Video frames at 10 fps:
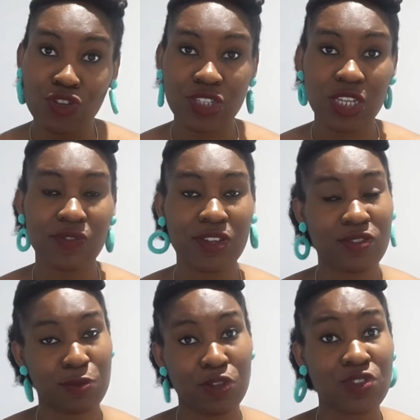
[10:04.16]
your certificate of
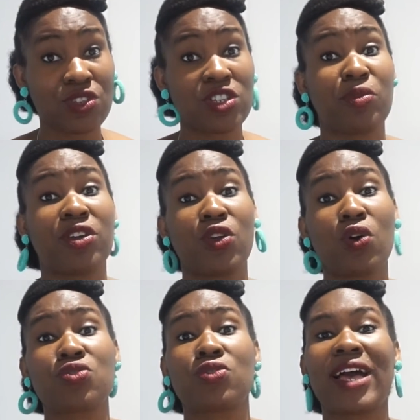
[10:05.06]
sponsorship. You can
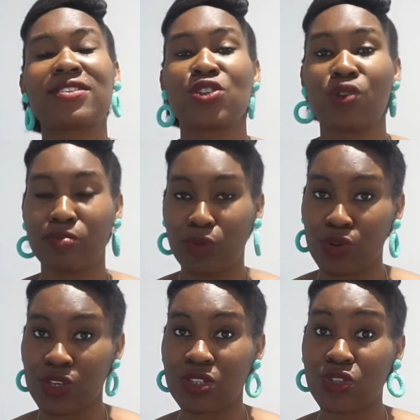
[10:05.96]
also ask your
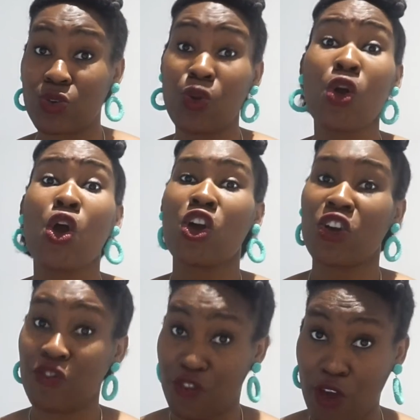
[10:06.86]
employers to
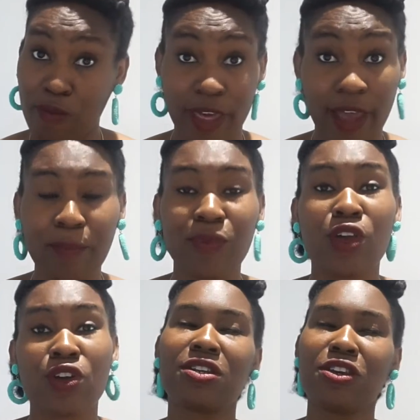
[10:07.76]
confirm that.
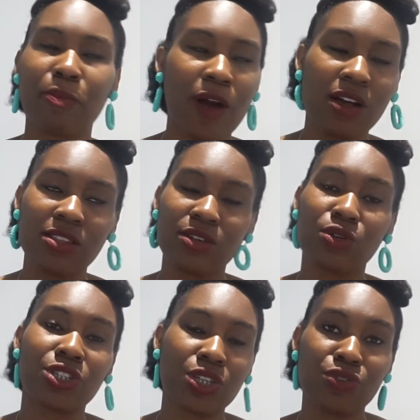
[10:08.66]
Sending your partner
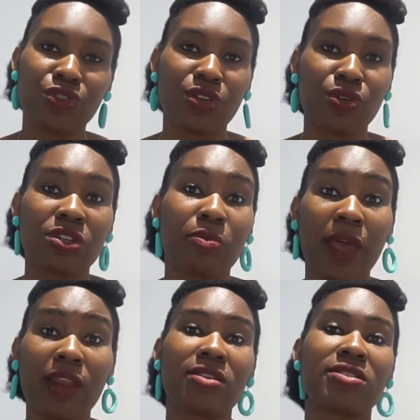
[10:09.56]
or children or your
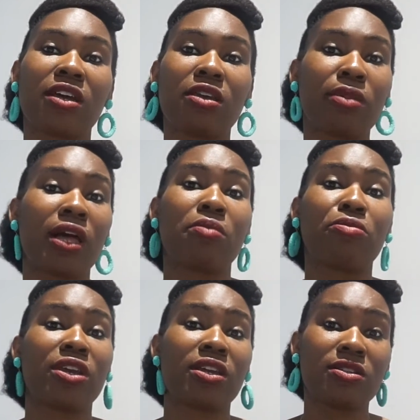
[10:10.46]
dependents that you plan on
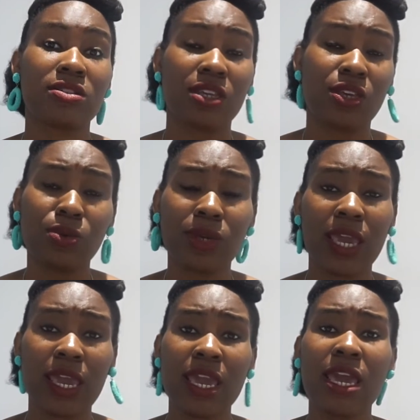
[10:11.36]
bringing into the
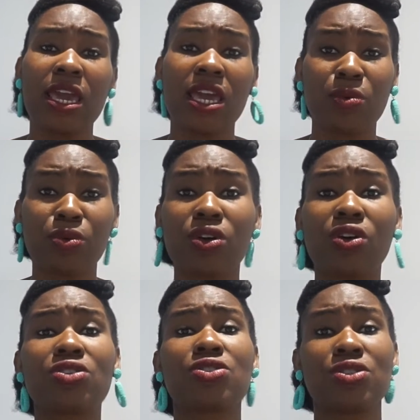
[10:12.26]
UK, it will
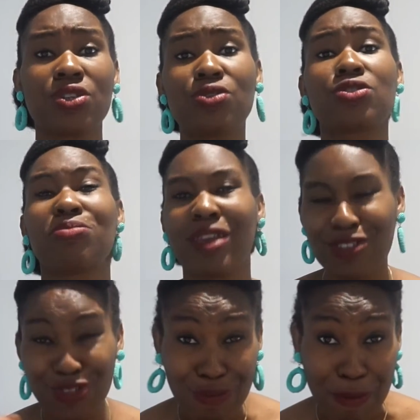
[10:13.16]
cost you some
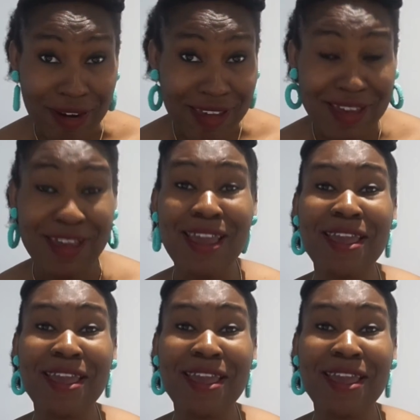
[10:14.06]
extra money